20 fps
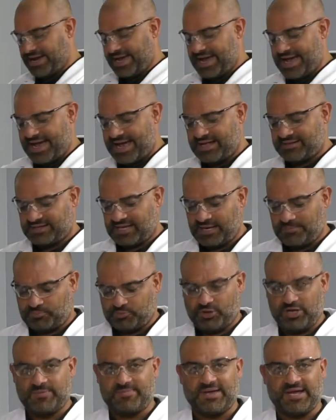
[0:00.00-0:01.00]
add a
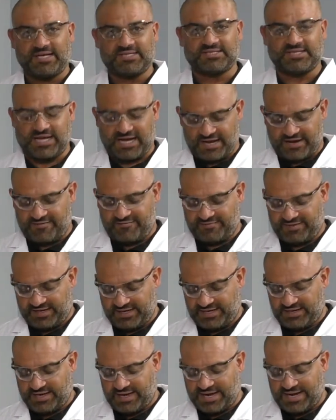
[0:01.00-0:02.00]
premix of
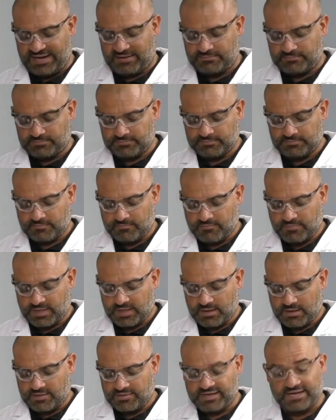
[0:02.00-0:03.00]
the um,
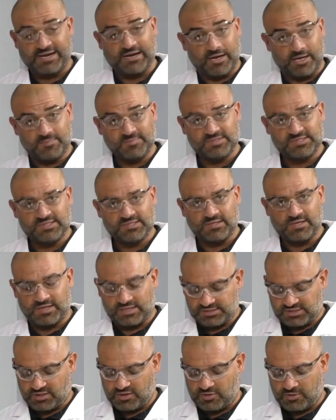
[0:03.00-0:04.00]
the gums.
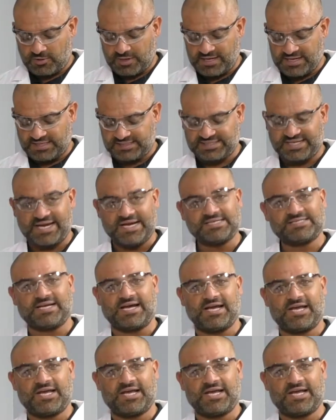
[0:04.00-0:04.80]
So in this case, I